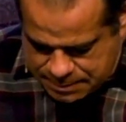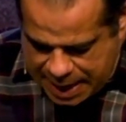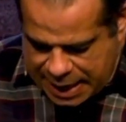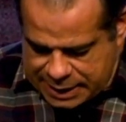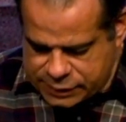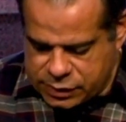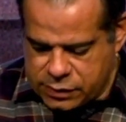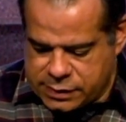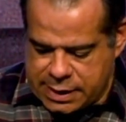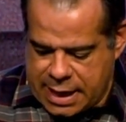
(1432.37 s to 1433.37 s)
man is
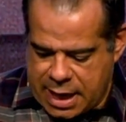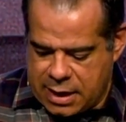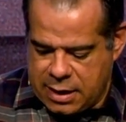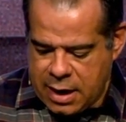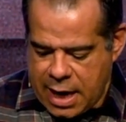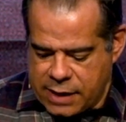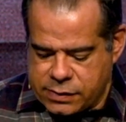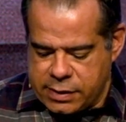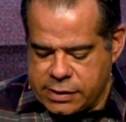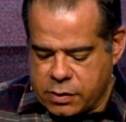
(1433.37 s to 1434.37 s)
used again. And
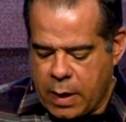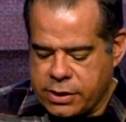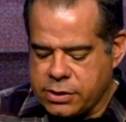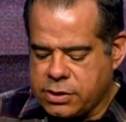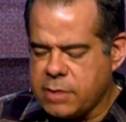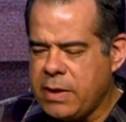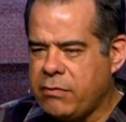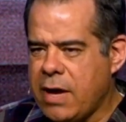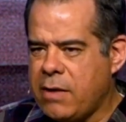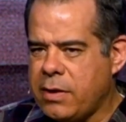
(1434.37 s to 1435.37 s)
so these questions should be
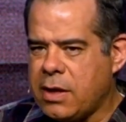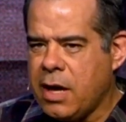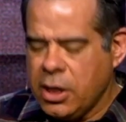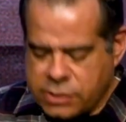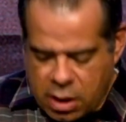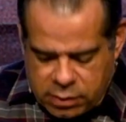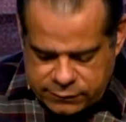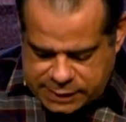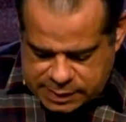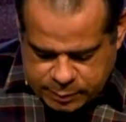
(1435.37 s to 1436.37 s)
read with a tone
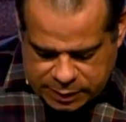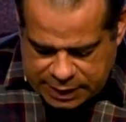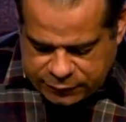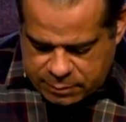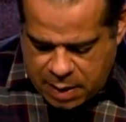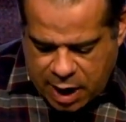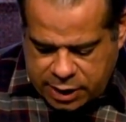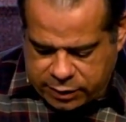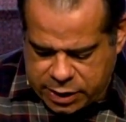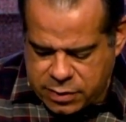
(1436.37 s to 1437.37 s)
of disbelief and
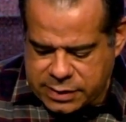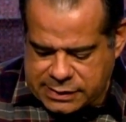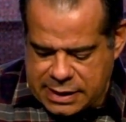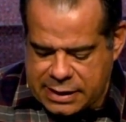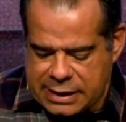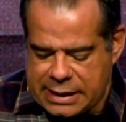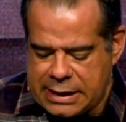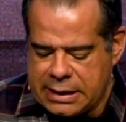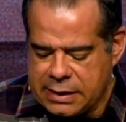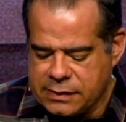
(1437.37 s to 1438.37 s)
mockery. Who does he think
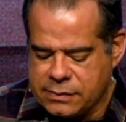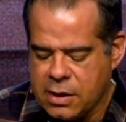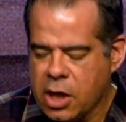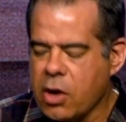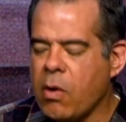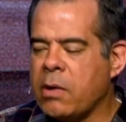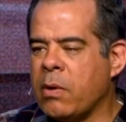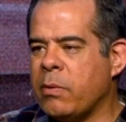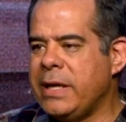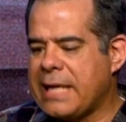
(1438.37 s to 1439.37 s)
he is going
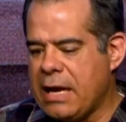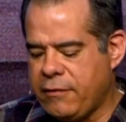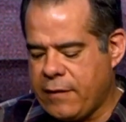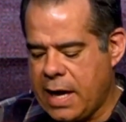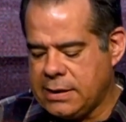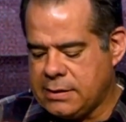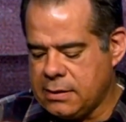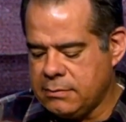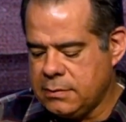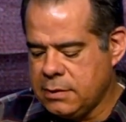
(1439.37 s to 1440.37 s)
where we can't find
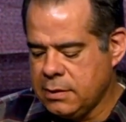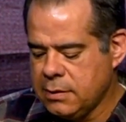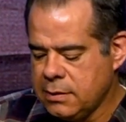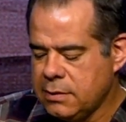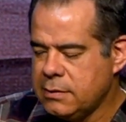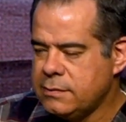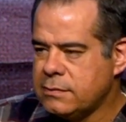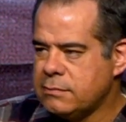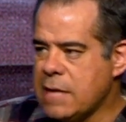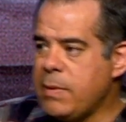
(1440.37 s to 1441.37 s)
him?
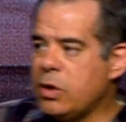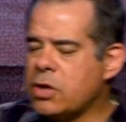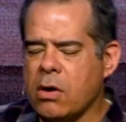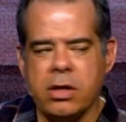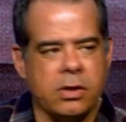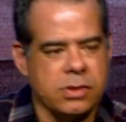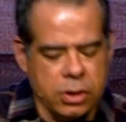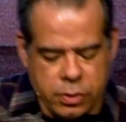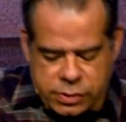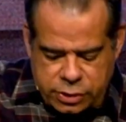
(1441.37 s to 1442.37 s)
Maybe he'll go to those
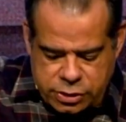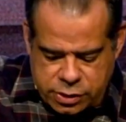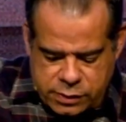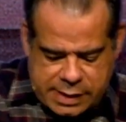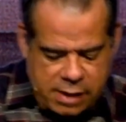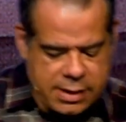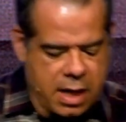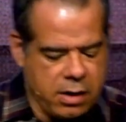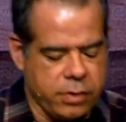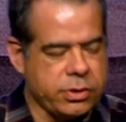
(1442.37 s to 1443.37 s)
loser Jews out
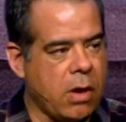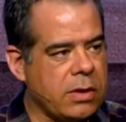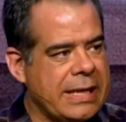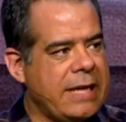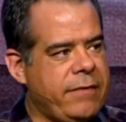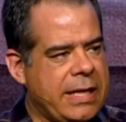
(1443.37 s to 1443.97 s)
there who don't live